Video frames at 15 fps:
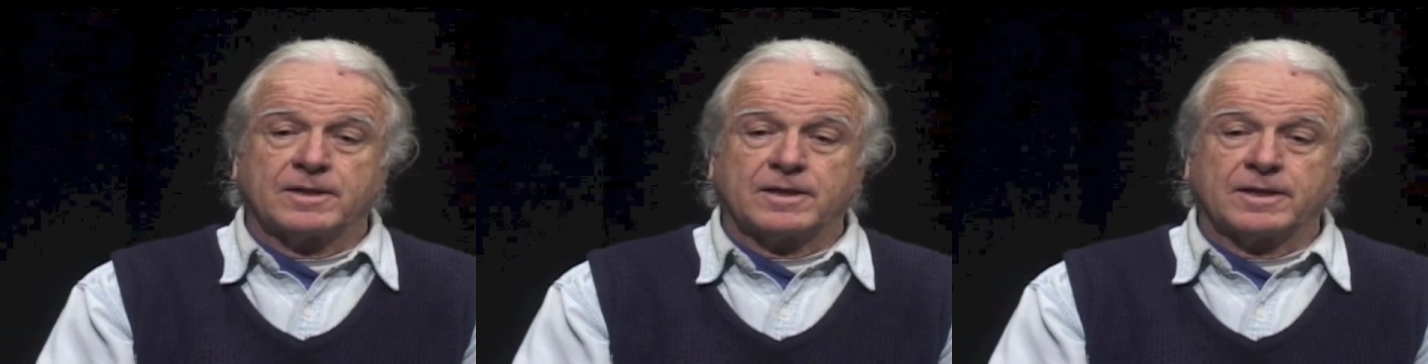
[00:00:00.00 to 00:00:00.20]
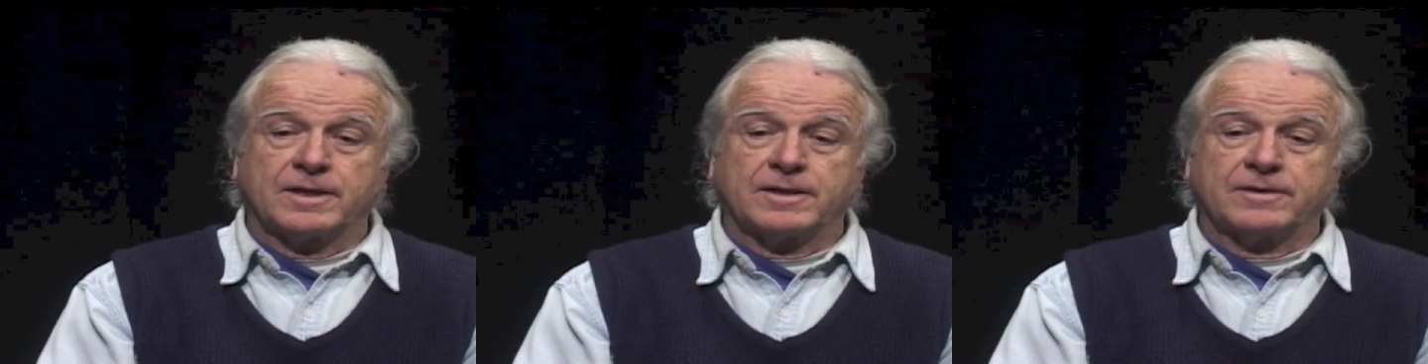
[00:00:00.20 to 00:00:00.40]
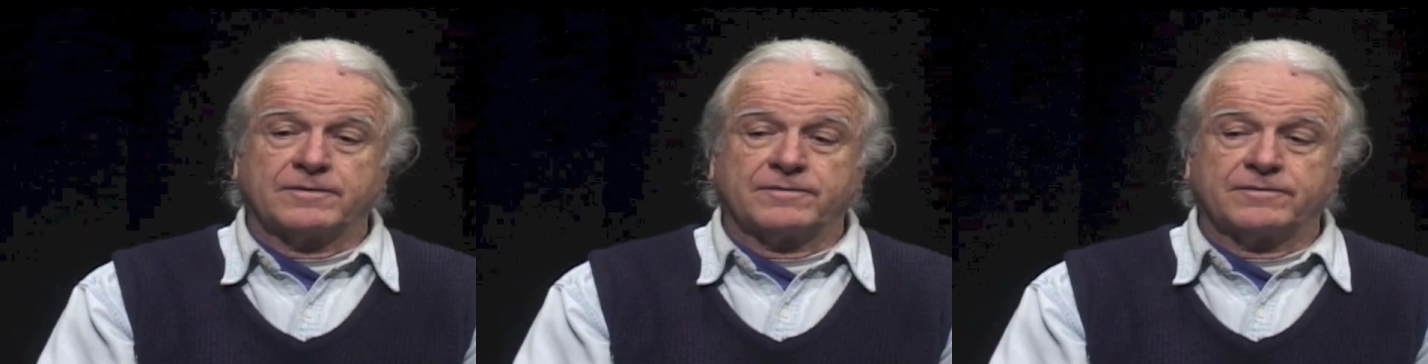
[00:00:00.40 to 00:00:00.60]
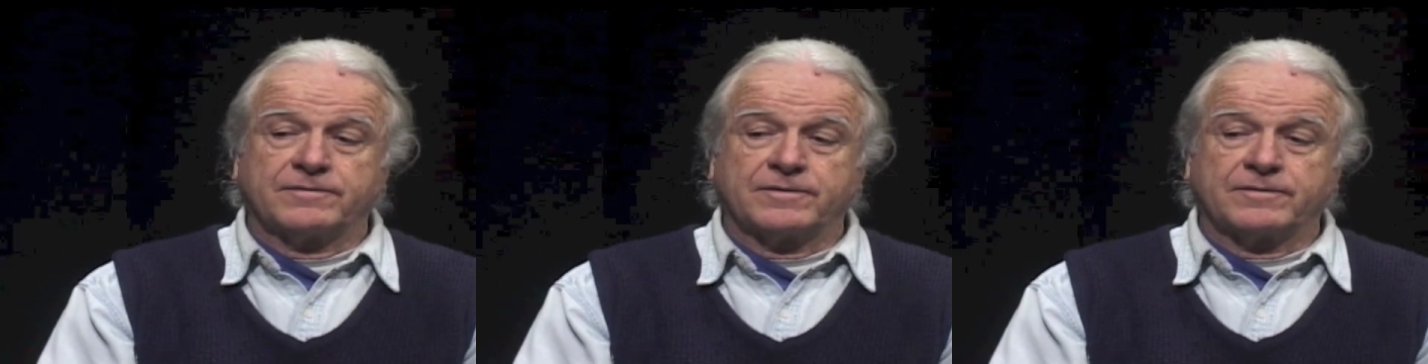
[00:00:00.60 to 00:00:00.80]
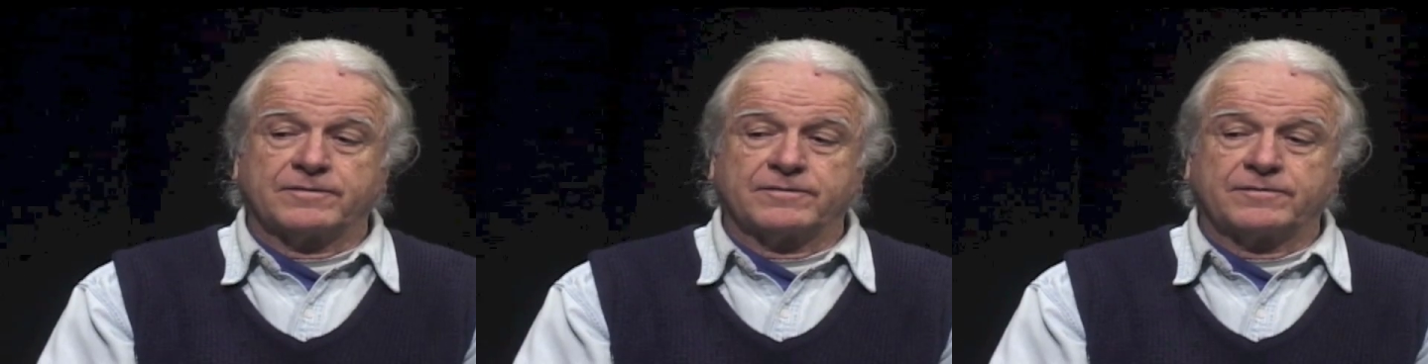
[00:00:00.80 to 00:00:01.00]
and
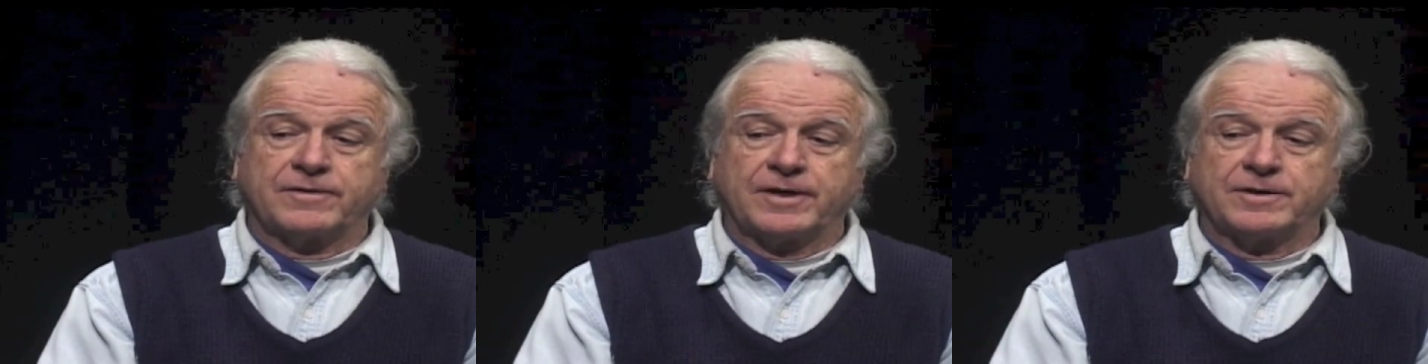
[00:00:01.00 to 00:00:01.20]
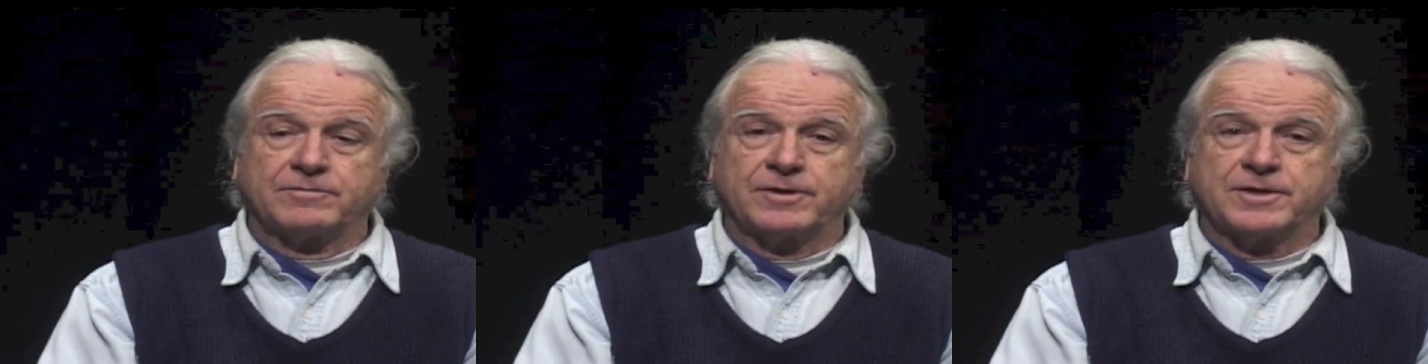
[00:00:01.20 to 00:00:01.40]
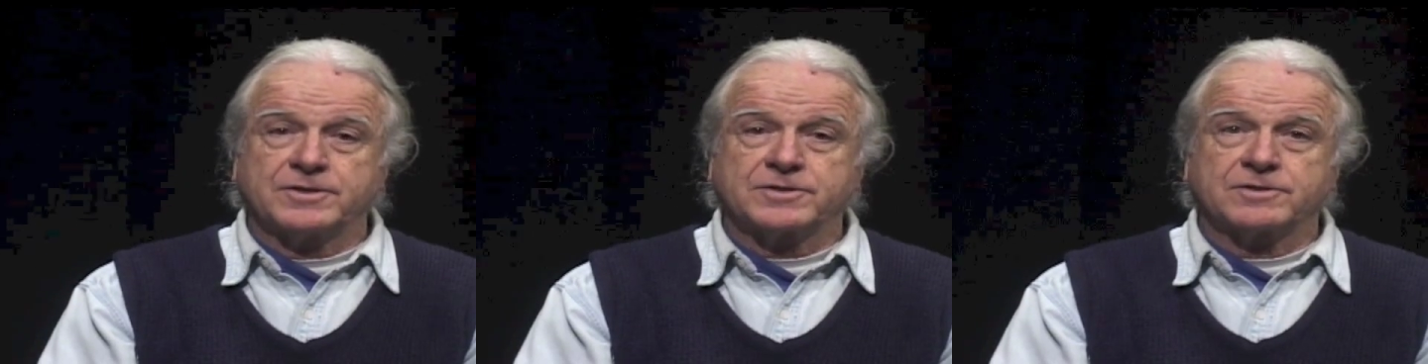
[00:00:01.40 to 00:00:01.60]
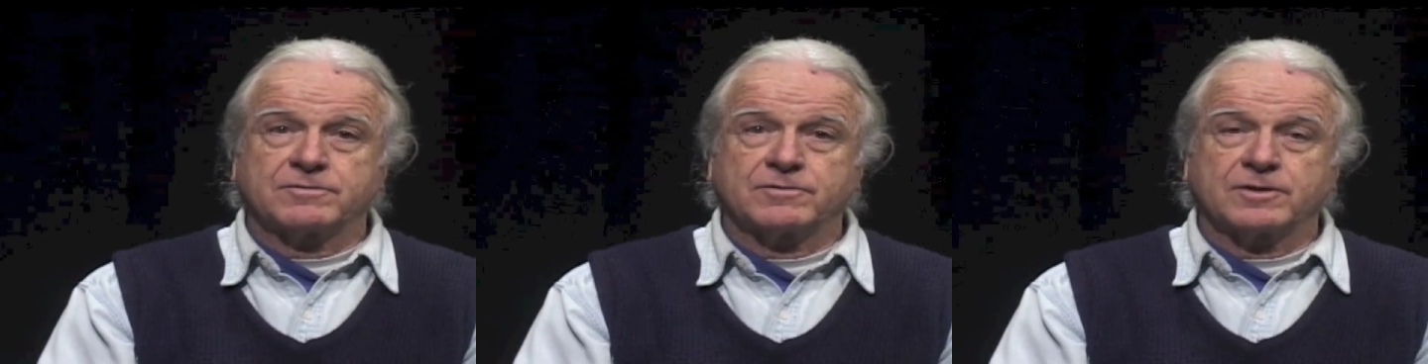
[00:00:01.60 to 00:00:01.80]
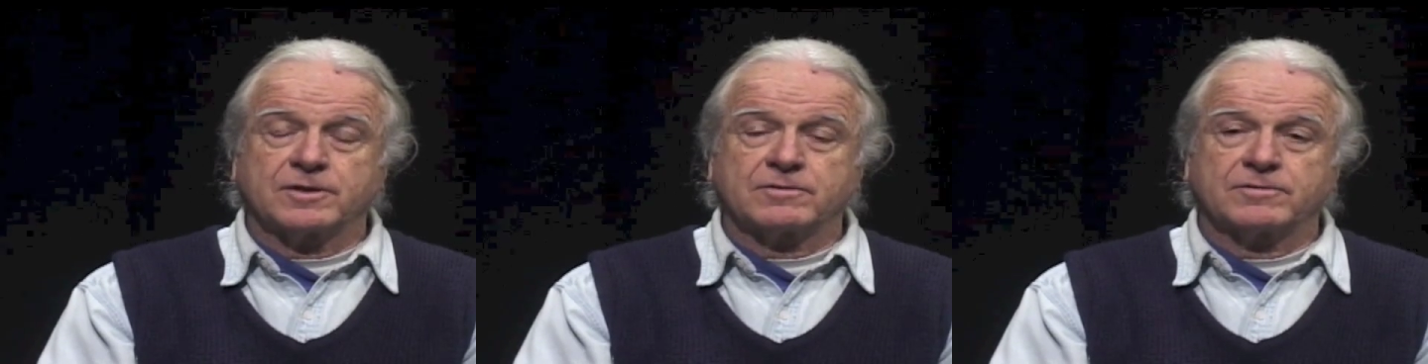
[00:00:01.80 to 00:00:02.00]
find ways to
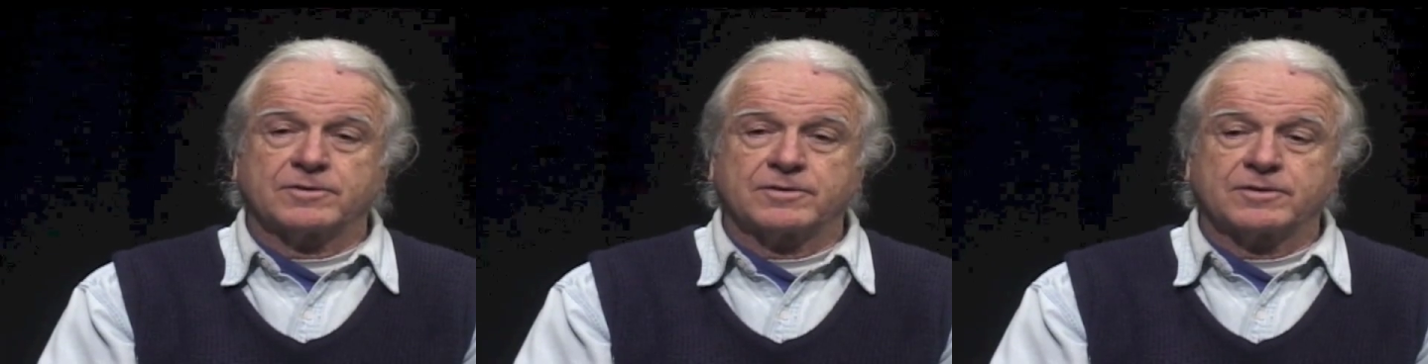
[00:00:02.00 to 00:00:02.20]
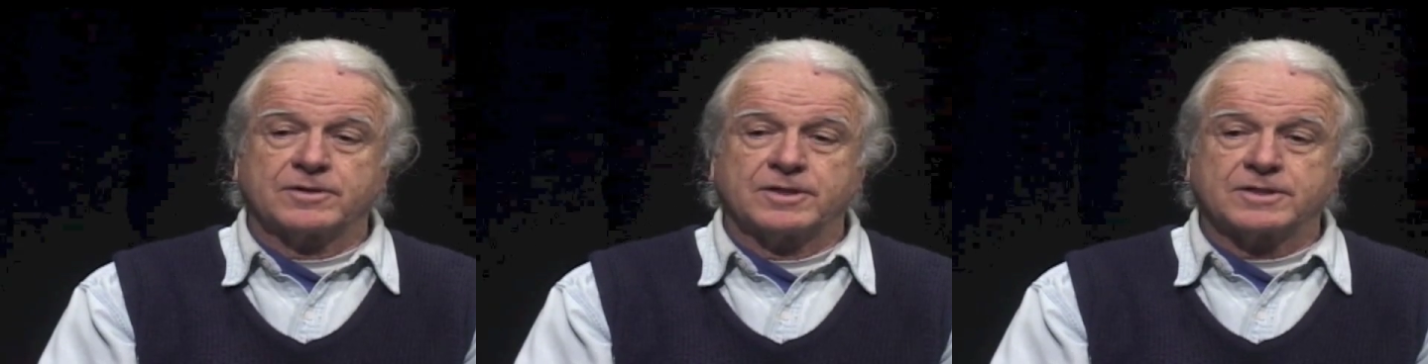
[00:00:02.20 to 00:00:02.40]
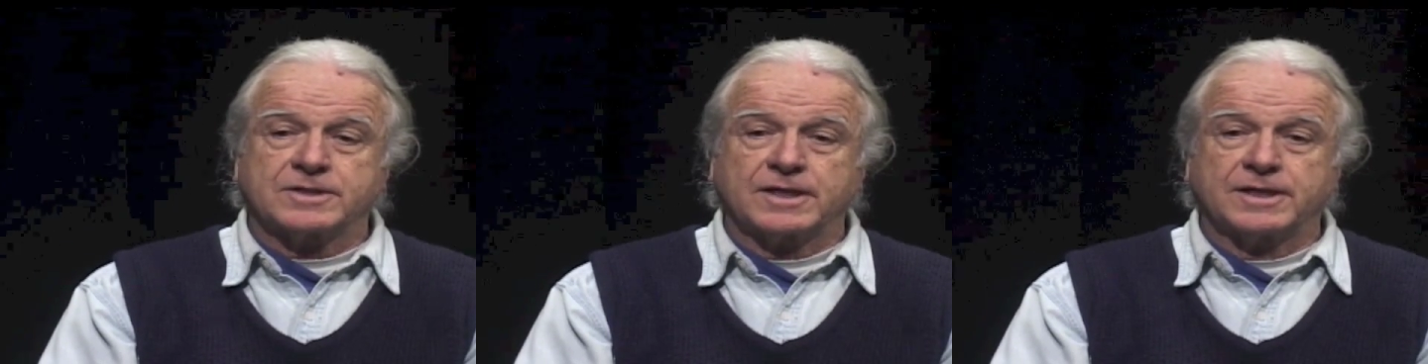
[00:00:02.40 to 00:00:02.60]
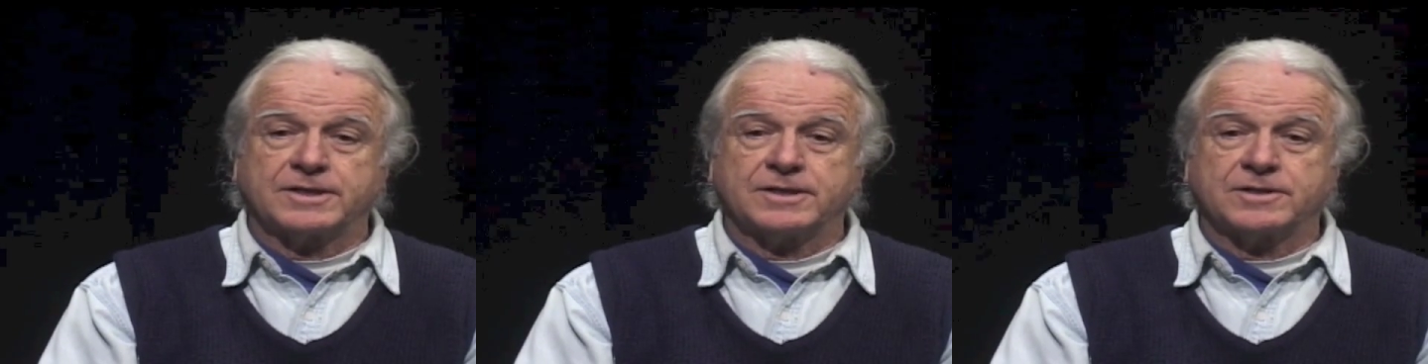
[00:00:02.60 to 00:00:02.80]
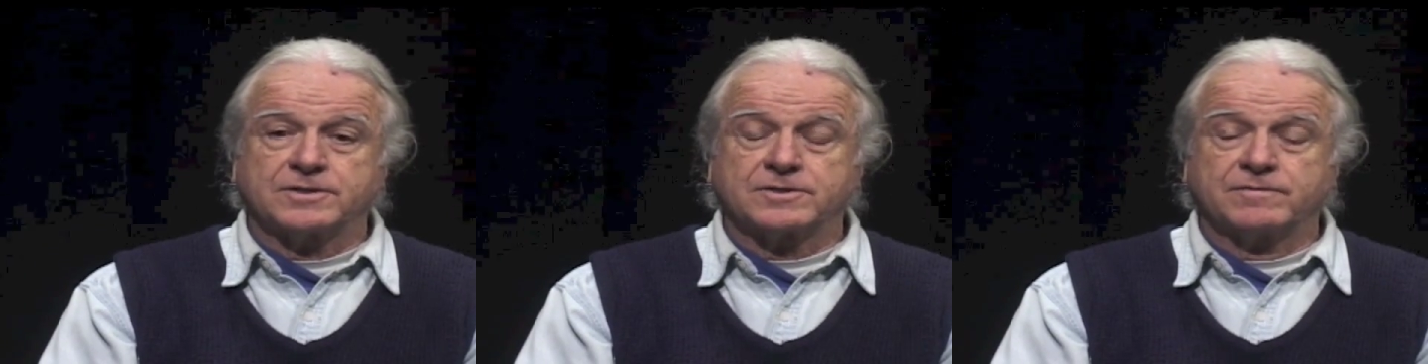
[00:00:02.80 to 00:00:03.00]
work with these
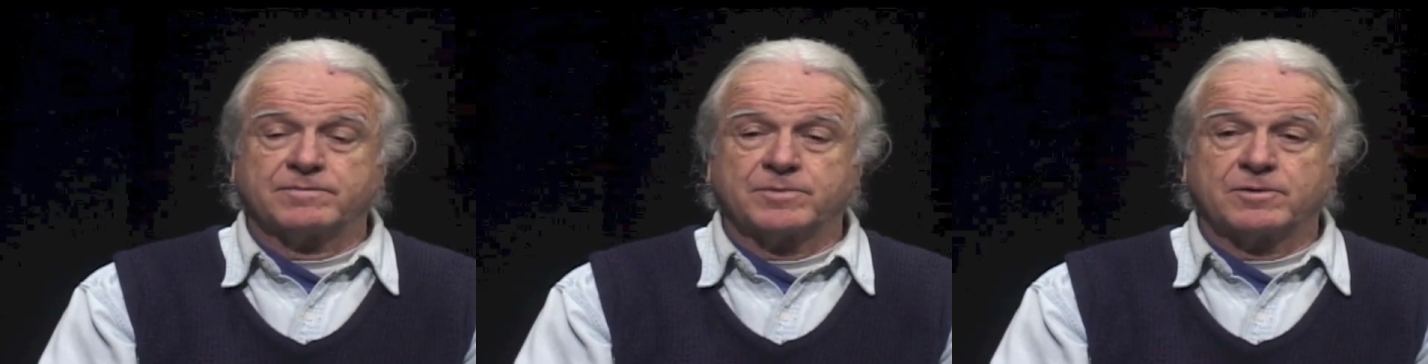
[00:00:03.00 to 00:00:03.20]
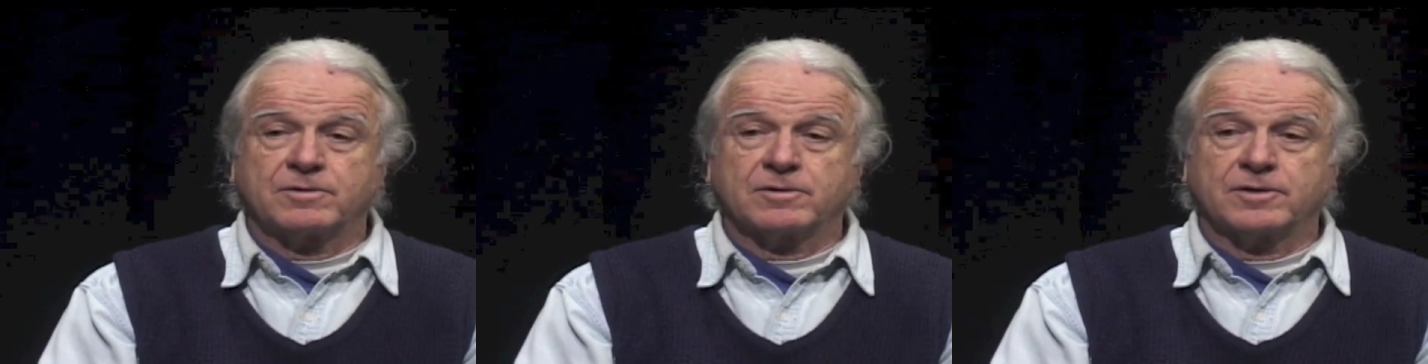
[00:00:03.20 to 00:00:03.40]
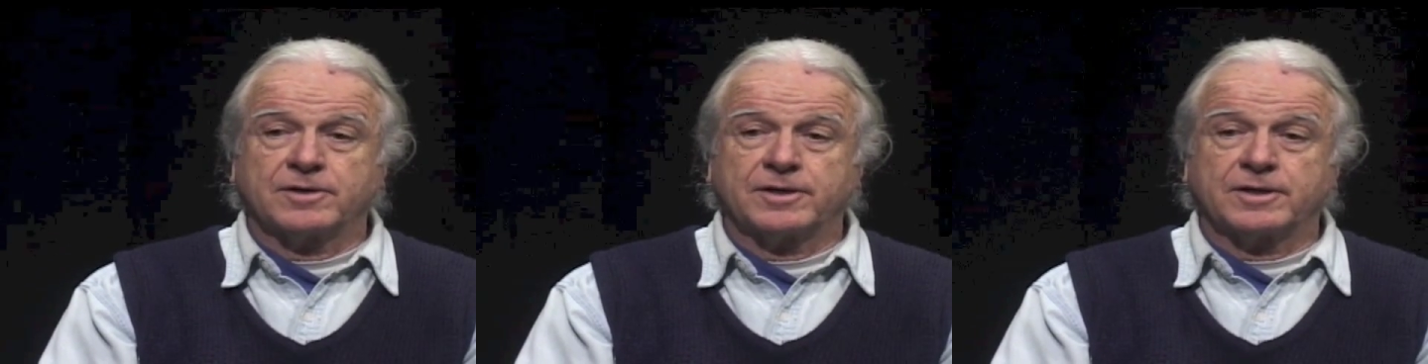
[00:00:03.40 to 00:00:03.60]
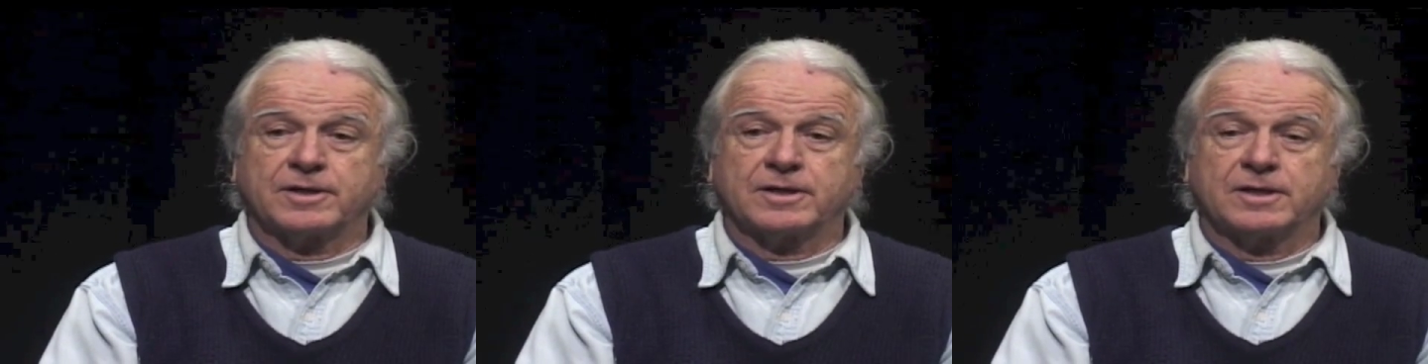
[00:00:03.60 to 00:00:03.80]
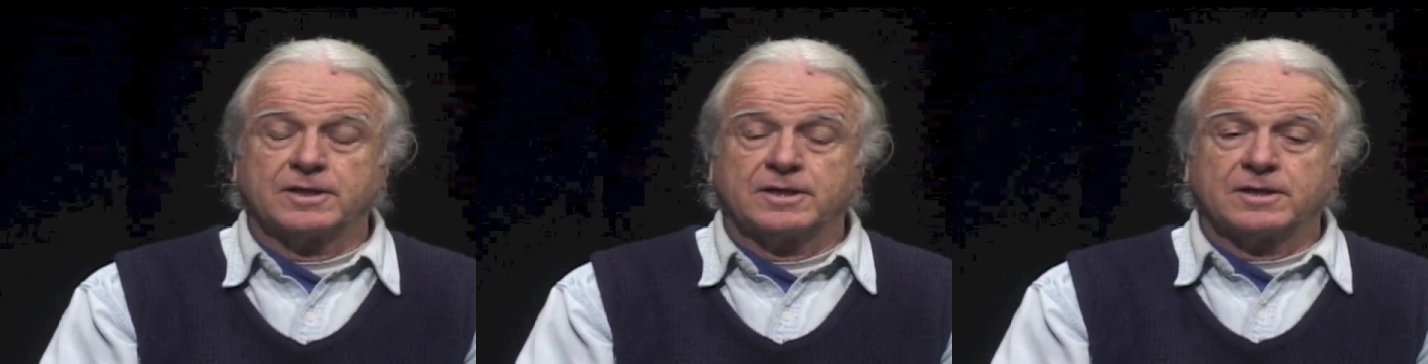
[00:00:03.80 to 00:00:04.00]
ideas of pouring,